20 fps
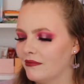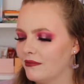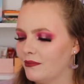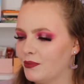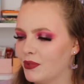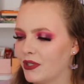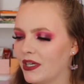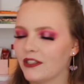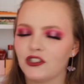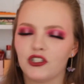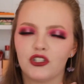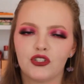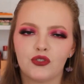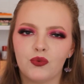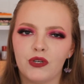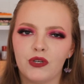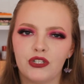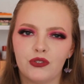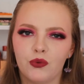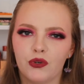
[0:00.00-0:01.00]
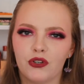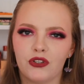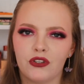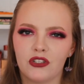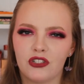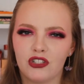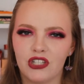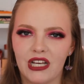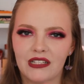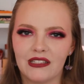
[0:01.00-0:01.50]
But I just wish one of
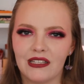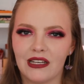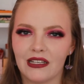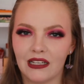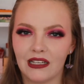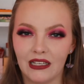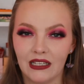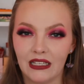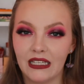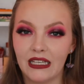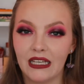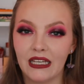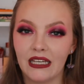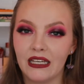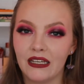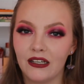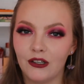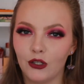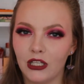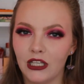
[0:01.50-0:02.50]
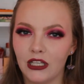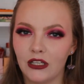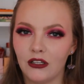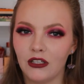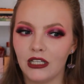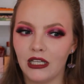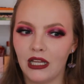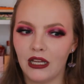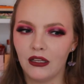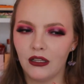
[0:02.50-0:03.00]
the shades had a
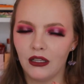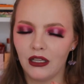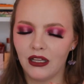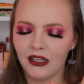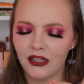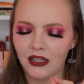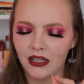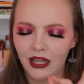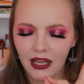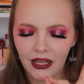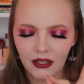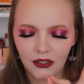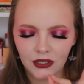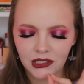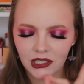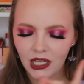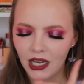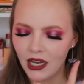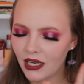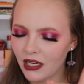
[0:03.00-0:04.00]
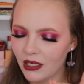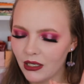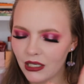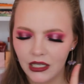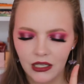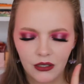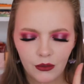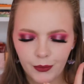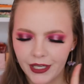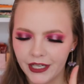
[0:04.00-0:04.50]
little tiny
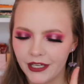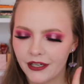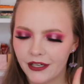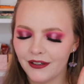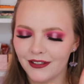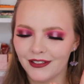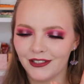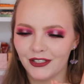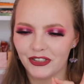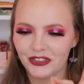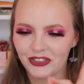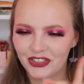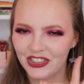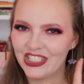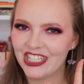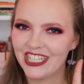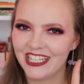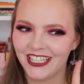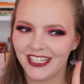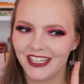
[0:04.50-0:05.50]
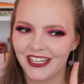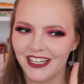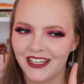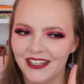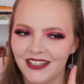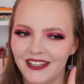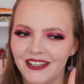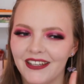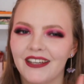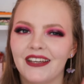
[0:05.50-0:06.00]
bit of sheen in it.
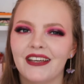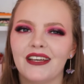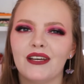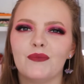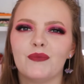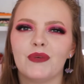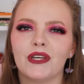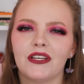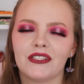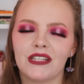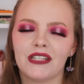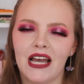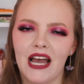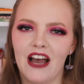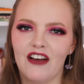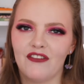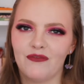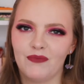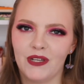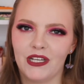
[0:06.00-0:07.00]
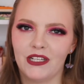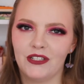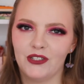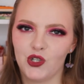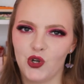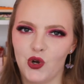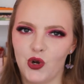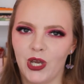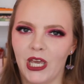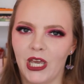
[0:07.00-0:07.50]
Because I have been
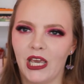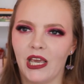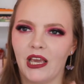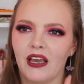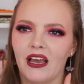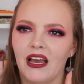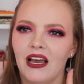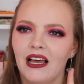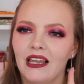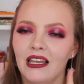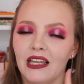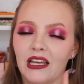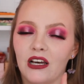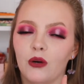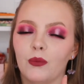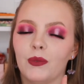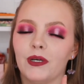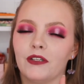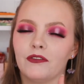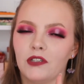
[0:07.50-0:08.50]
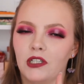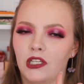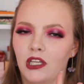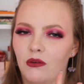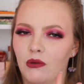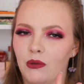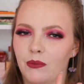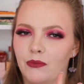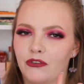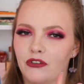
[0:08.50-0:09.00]
enjoying a little bit of a
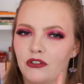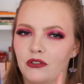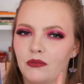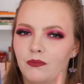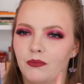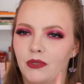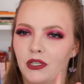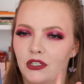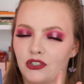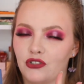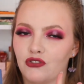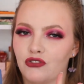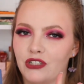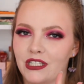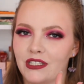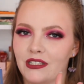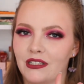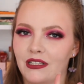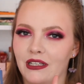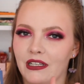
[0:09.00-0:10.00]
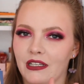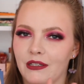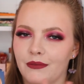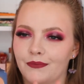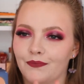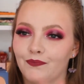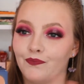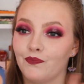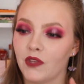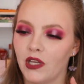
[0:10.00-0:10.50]
glowy blush recently.
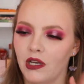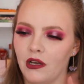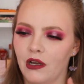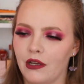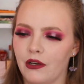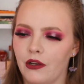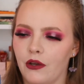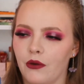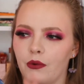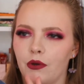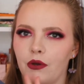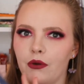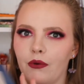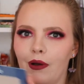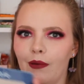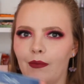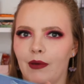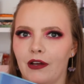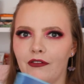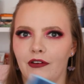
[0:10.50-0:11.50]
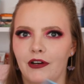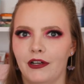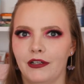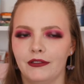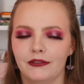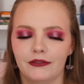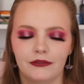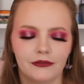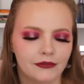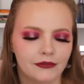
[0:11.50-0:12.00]
I know, who am I, right?